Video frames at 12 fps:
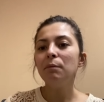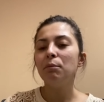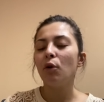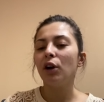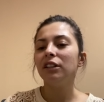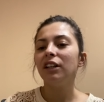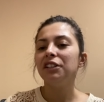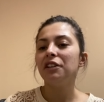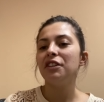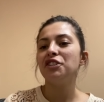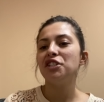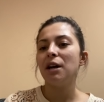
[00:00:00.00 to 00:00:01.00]
born under
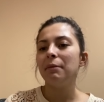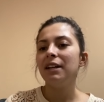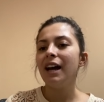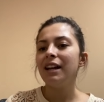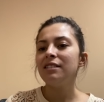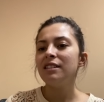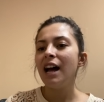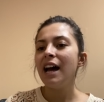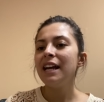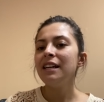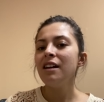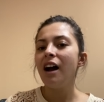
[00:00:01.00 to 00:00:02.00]
the Gemini
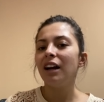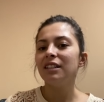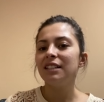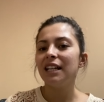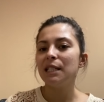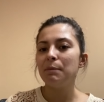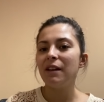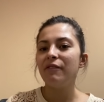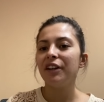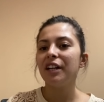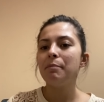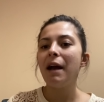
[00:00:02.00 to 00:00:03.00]
sign are said to be
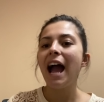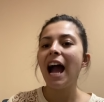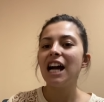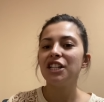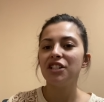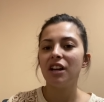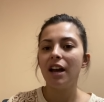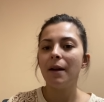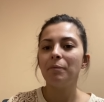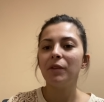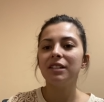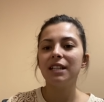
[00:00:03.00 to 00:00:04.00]
very passionate,
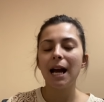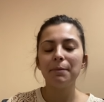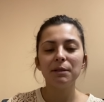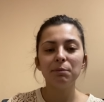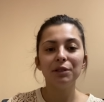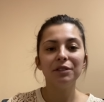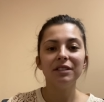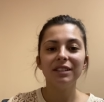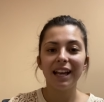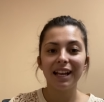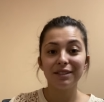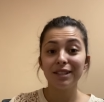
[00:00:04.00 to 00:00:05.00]
adaptable,
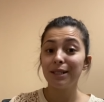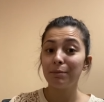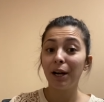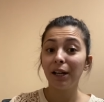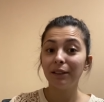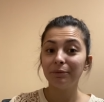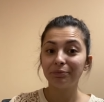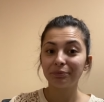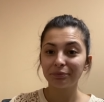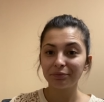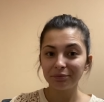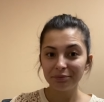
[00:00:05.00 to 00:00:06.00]
and smart.
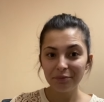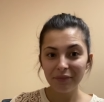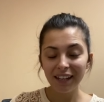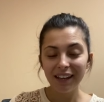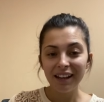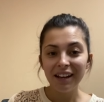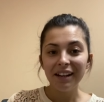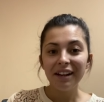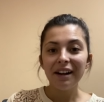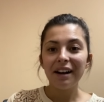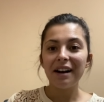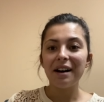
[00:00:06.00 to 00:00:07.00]

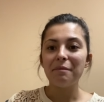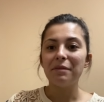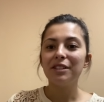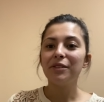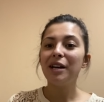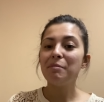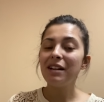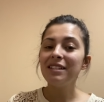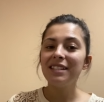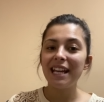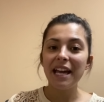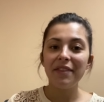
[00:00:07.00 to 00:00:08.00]
Um, so I must
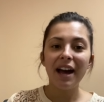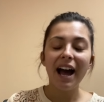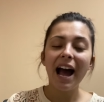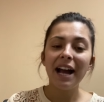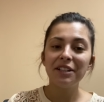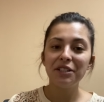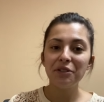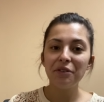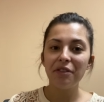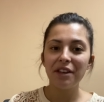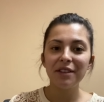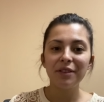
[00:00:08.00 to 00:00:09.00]
say that I do
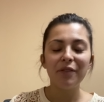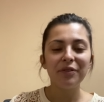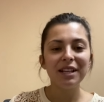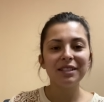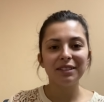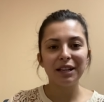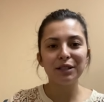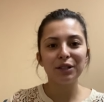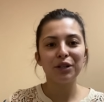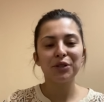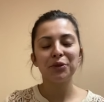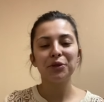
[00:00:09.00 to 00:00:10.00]
think that these things
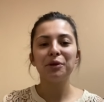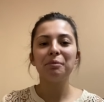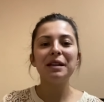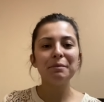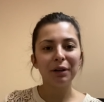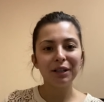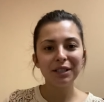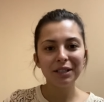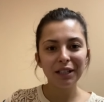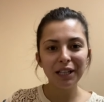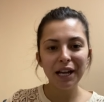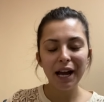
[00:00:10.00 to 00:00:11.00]
are true. Me
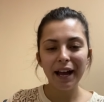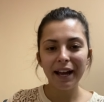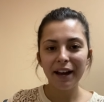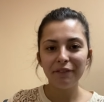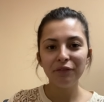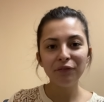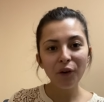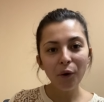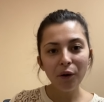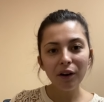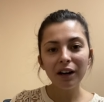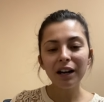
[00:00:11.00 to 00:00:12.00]
personally, I have
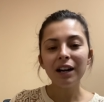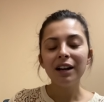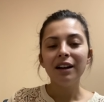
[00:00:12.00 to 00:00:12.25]
four